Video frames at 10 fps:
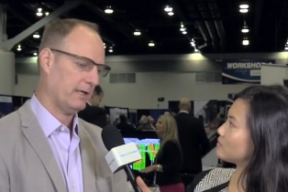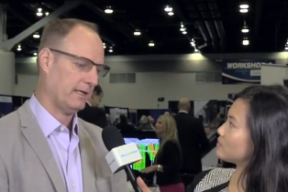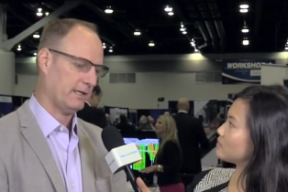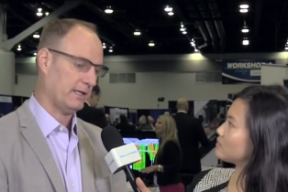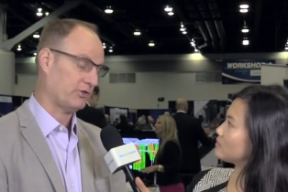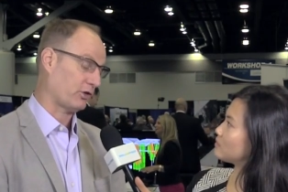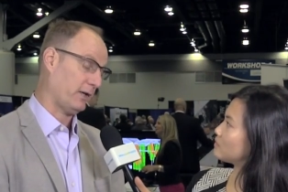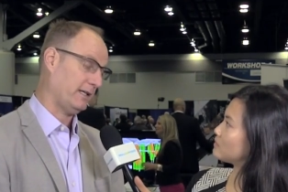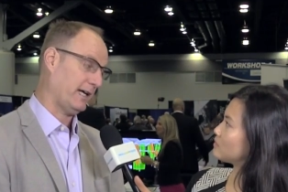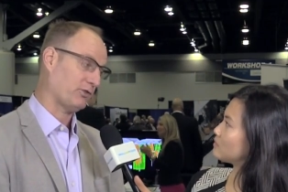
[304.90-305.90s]
Speaker 1: it's a
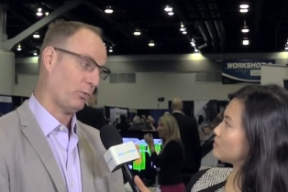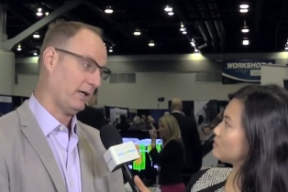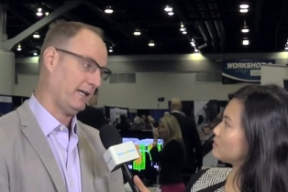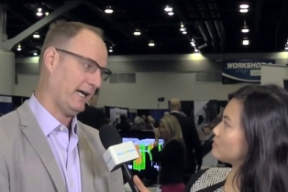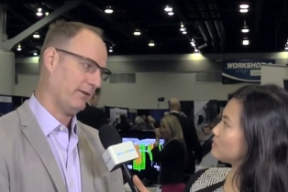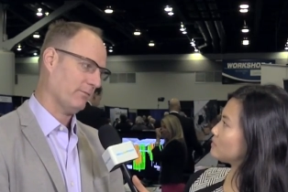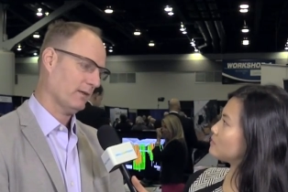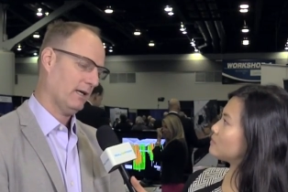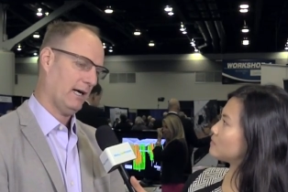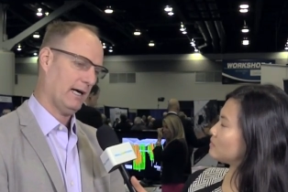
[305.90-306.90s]
great day, it's one day.
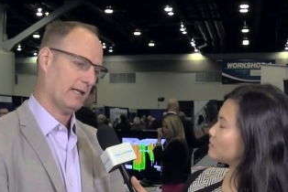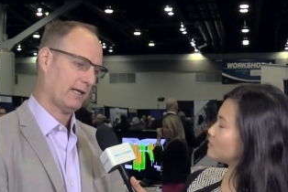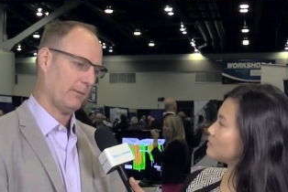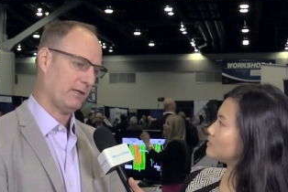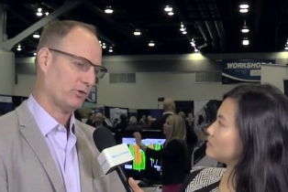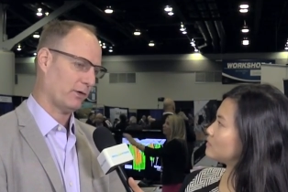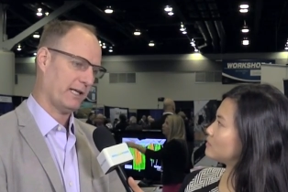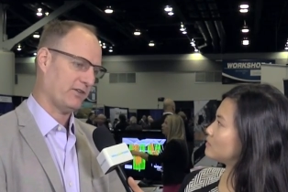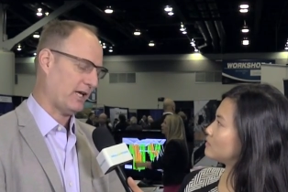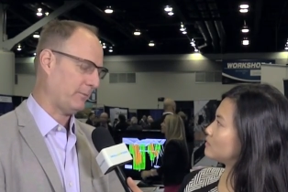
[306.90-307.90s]
The companies
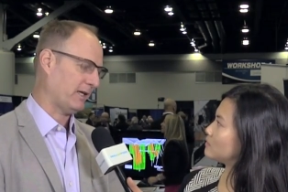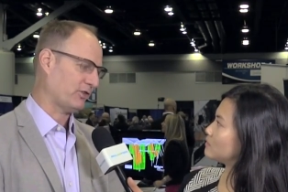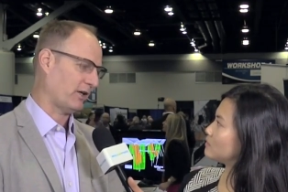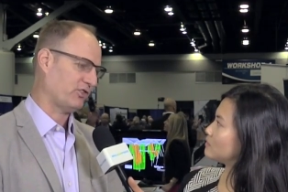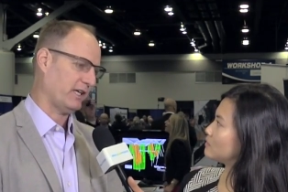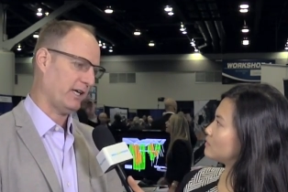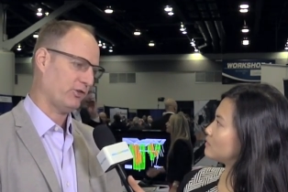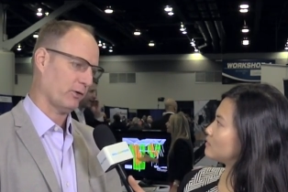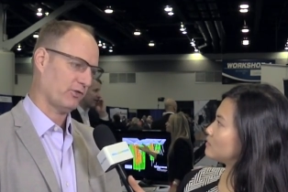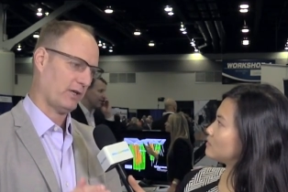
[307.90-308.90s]
only get 10 minutes on
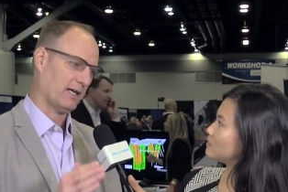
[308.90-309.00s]
stage, so it's